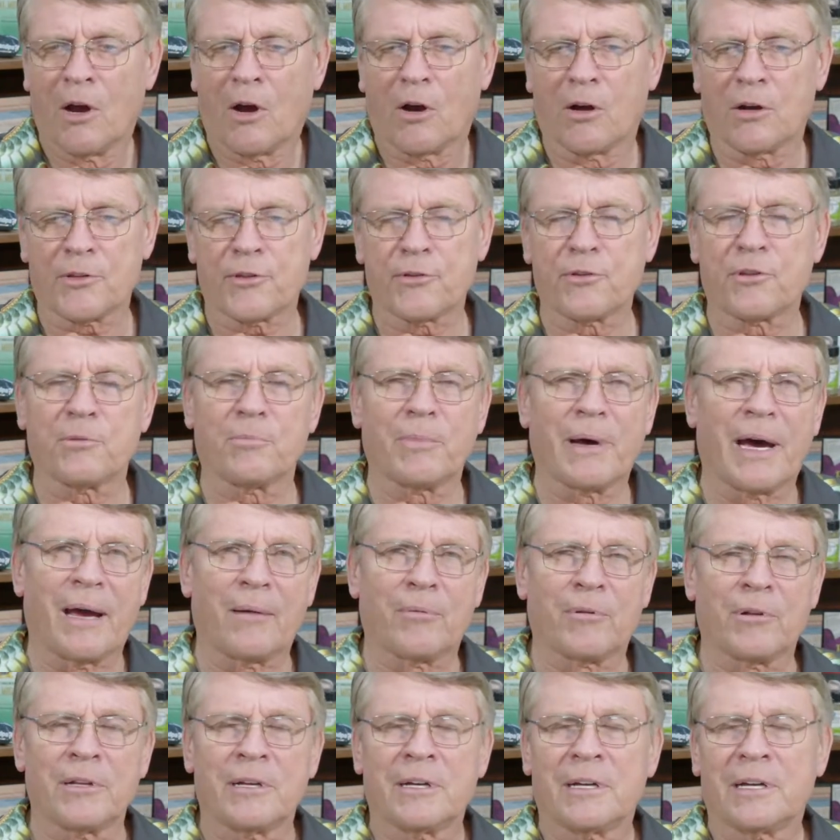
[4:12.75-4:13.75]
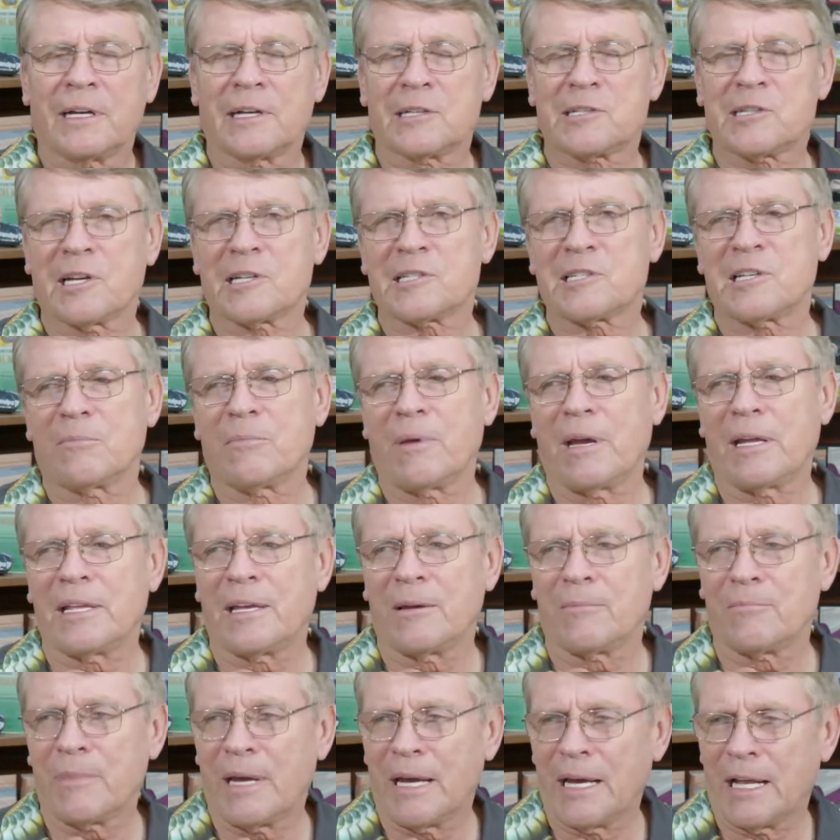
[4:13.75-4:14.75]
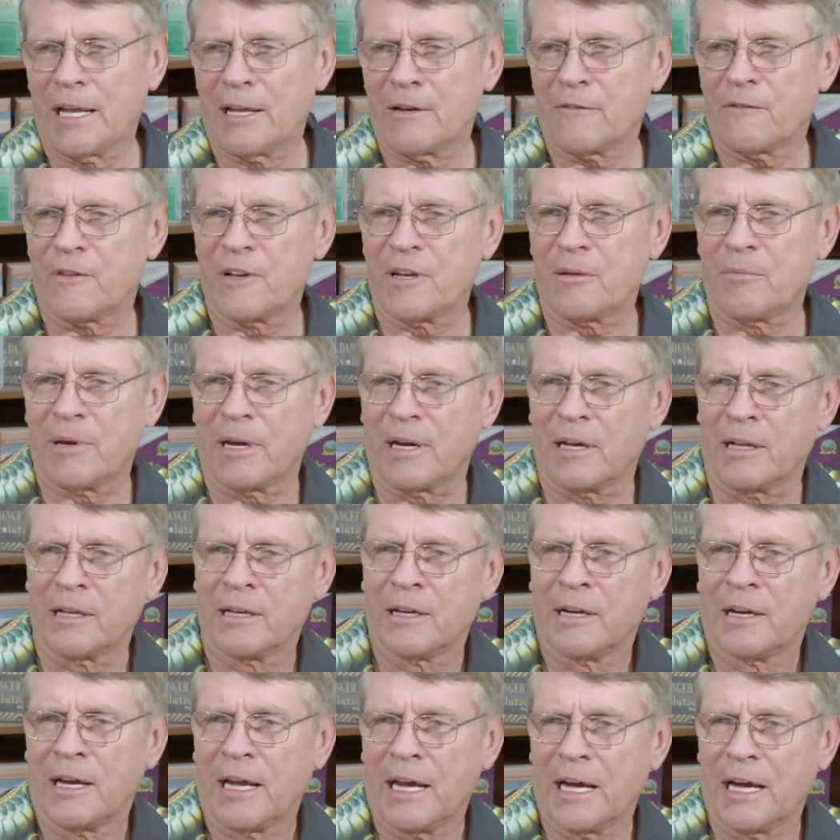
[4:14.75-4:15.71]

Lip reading: All through the Bible, it says he made them male and female,